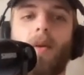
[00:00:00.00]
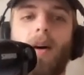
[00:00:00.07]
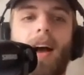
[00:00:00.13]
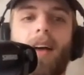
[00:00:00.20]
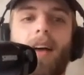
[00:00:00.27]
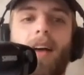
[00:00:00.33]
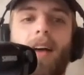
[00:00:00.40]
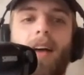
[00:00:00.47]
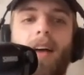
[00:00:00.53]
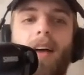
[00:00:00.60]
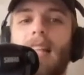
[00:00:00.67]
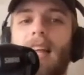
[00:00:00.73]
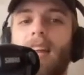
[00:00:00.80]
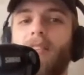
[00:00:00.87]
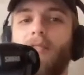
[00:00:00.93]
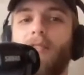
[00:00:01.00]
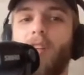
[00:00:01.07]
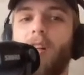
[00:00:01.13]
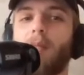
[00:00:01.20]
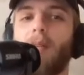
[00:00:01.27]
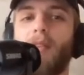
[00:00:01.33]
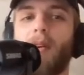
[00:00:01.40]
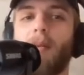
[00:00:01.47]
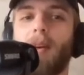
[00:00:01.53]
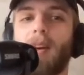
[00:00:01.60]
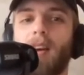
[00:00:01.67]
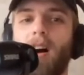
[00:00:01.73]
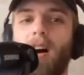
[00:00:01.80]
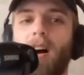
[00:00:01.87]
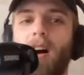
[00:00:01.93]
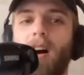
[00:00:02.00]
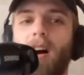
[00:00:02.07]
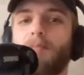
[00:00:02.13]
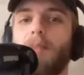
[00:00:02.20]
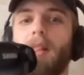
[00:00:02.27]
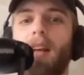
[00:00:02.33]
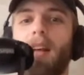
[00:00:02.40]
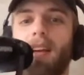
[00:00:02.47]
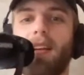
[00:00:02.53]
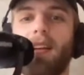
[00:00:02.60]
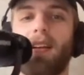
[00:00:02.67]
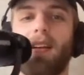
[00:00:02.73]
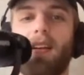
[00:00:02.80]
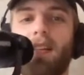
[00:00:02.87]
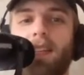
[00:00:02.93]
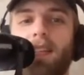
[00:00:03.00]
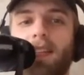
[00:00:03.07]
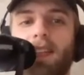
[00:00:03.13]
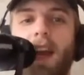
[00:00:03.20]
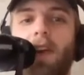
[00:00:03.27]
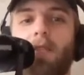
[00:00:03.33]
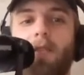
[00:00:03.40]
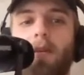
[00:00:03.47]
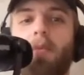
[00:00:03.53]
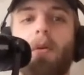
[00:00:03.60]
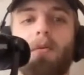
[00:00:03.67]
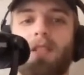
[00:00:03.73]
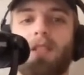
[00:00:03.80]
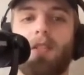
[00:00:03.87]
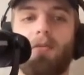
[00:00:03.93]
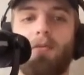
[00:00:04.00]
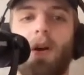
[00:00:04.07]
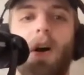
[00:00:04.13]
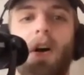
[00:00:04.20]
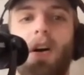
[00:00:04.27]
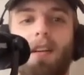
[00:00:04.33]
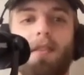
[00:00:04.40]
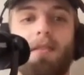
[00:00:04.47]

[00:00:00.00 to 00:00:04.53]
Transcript: I haven't, I haven't seen a lot of film of him in college, but like the scouting report was just wrong.